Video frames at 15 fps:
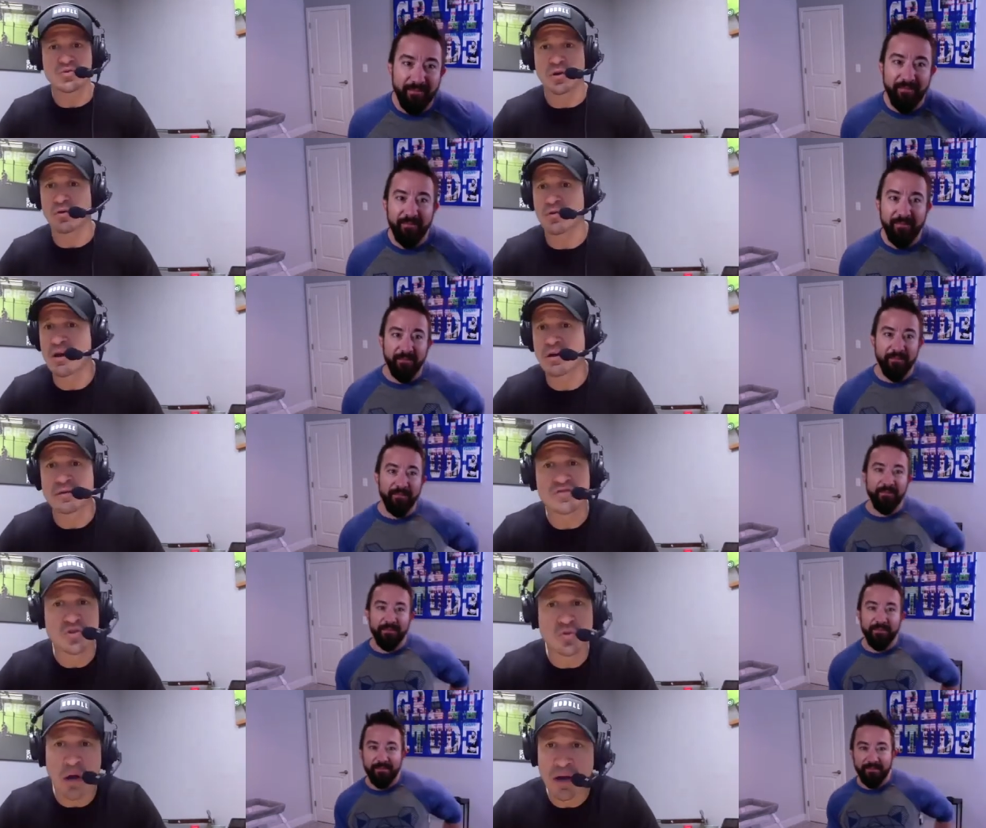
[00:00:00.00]
Speaker 1: crowd of
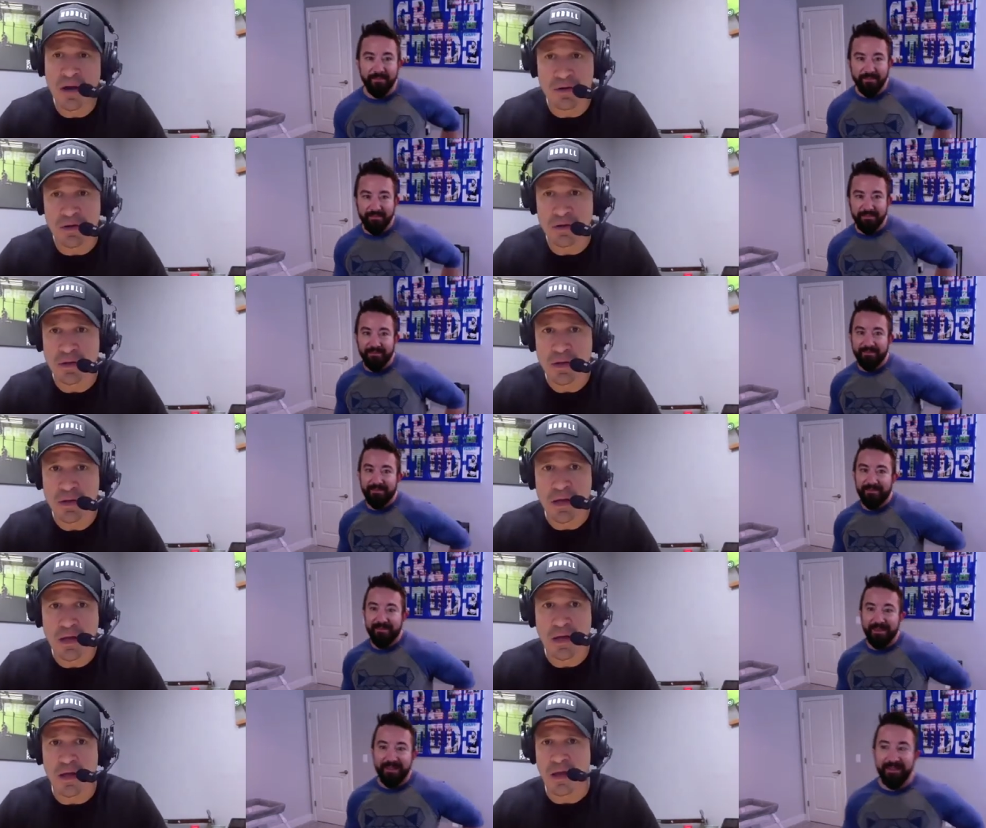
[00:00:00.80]
200,
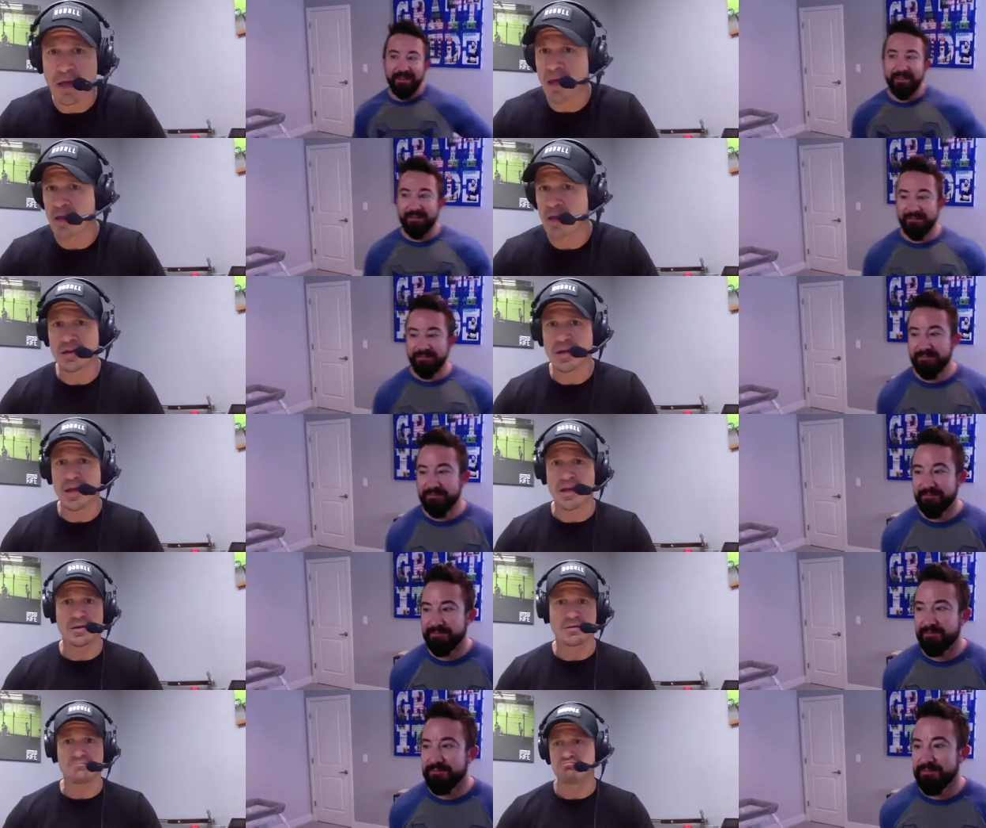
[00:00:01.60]

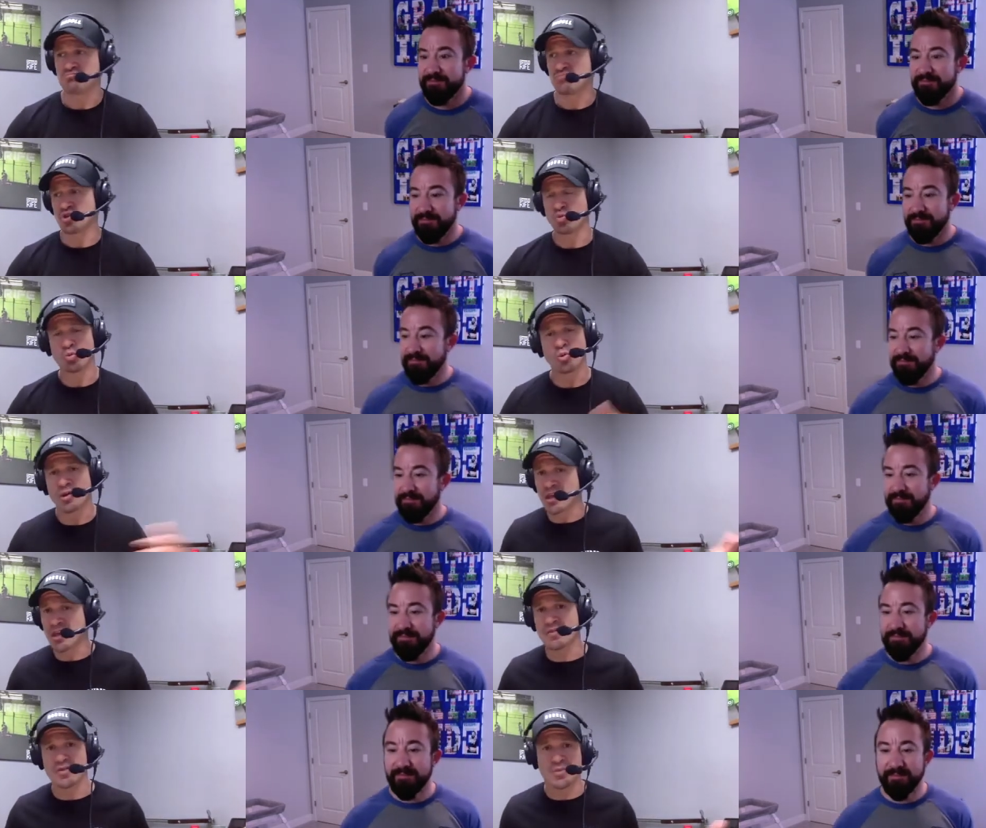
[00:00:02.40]
and you will
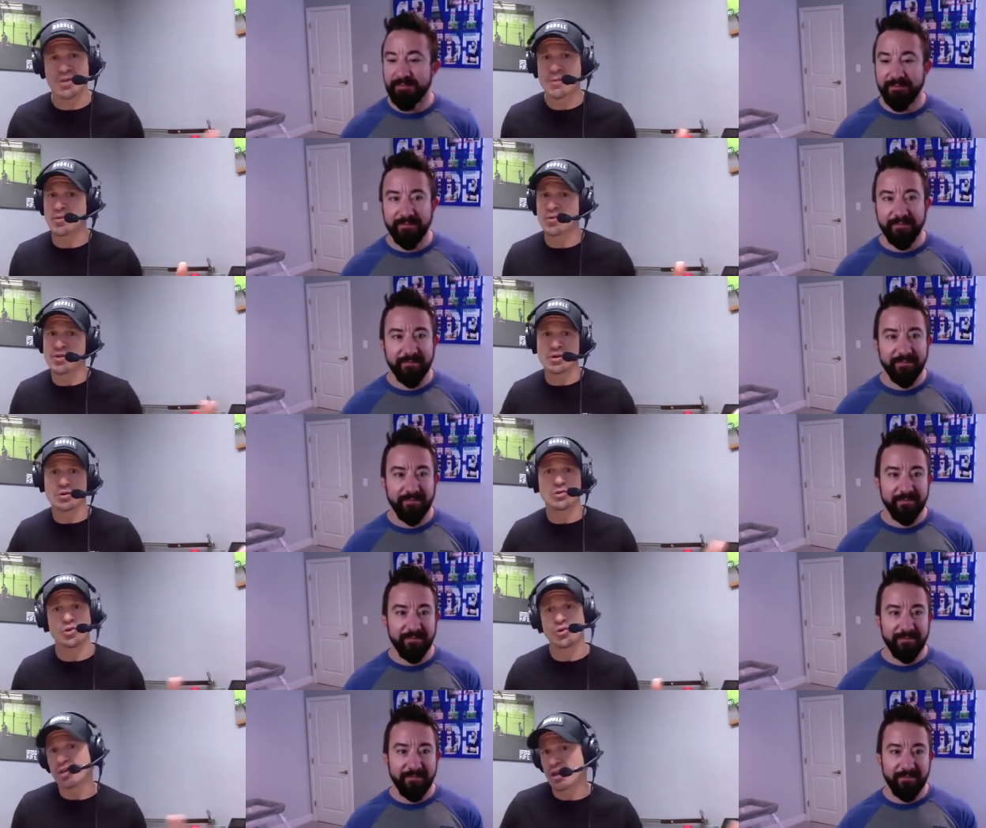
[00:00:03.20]
get the people that are
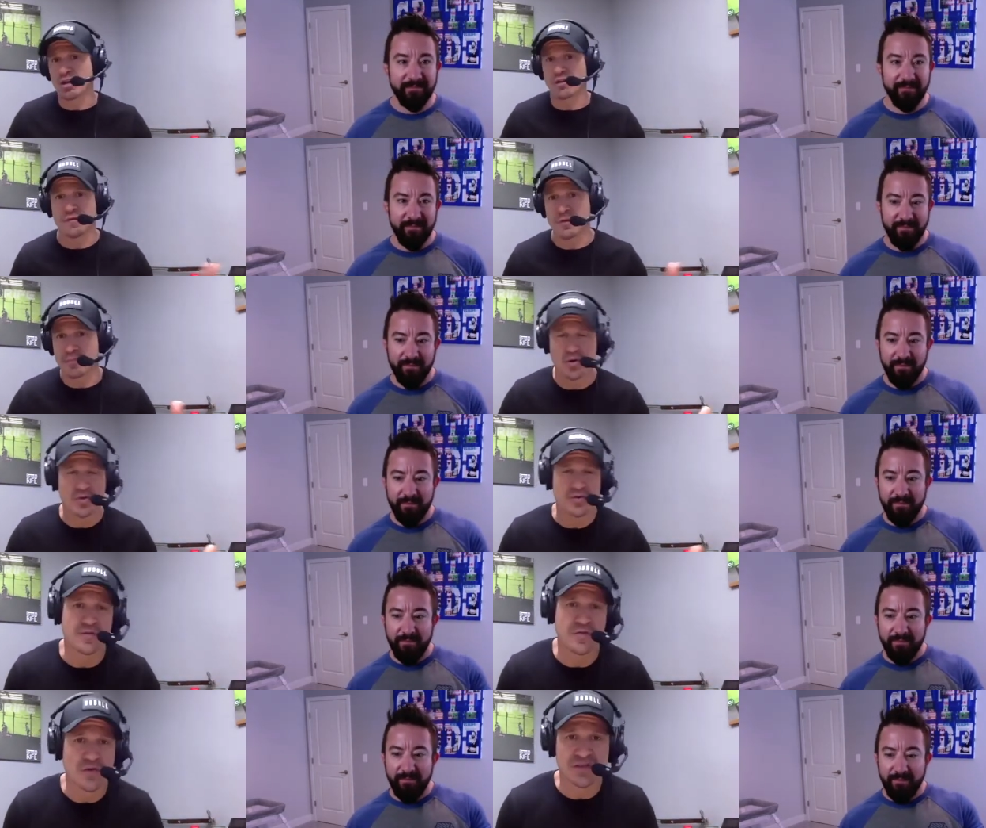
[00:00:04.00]
looking for both
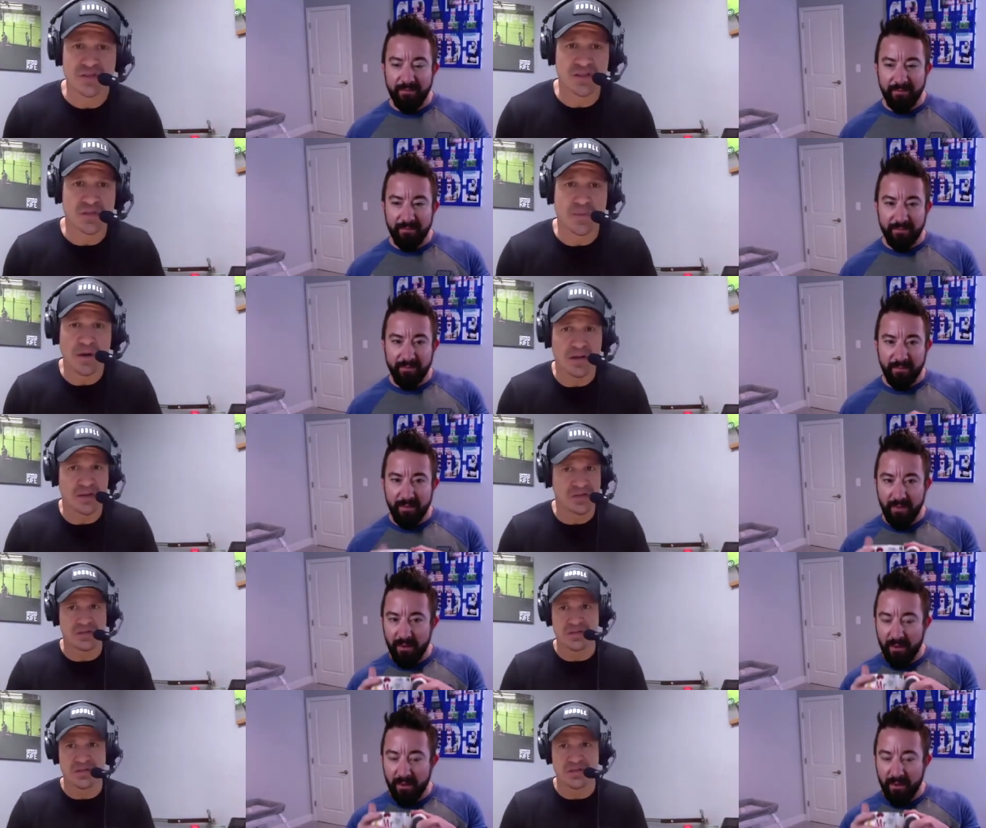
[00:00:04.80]
of those experiences,